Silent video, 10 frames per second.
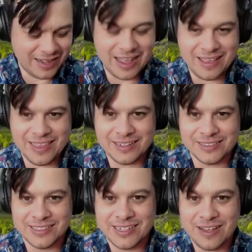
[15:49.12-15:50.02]
think
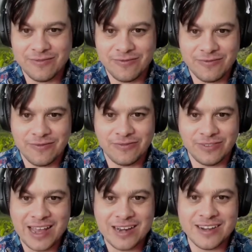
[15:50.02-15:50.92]
Lisette
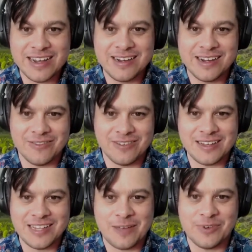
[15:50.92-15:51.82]
Flannery covered that
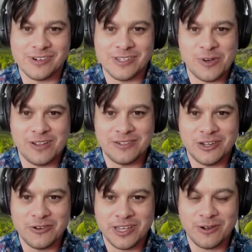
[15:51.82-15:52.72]
topic really well in
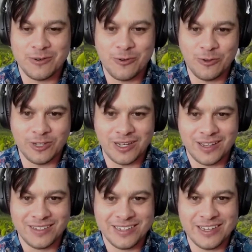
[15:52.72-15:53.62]
Tokyo Hula,
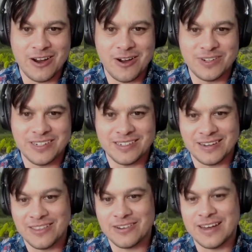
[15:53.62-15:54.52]
you know, which is
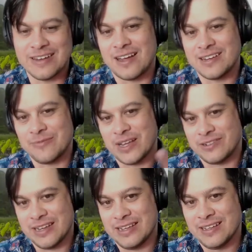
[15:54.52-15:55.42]
another great
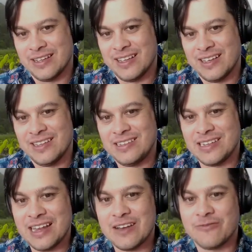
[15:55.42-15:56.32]
documentary,
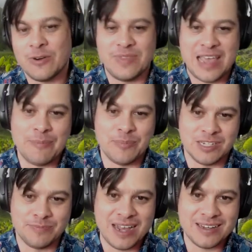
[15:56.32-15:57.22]
seeing it from that
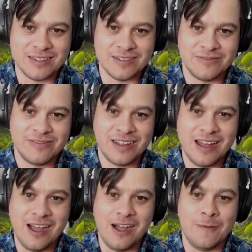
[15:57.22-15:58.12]
perspective,
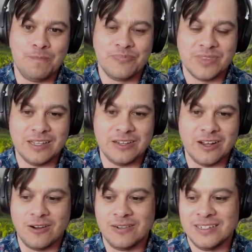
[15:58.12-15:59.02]
you
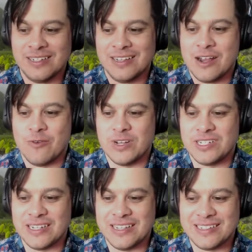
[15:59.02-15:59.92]
know, which
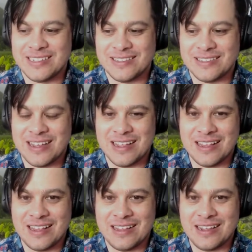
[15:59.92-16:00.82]
is,
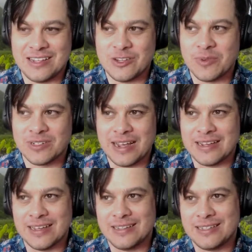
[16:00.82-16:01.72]
it's almost like
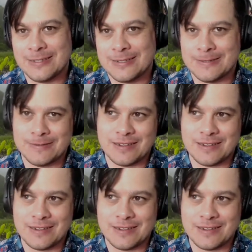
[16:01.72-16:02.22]
it's a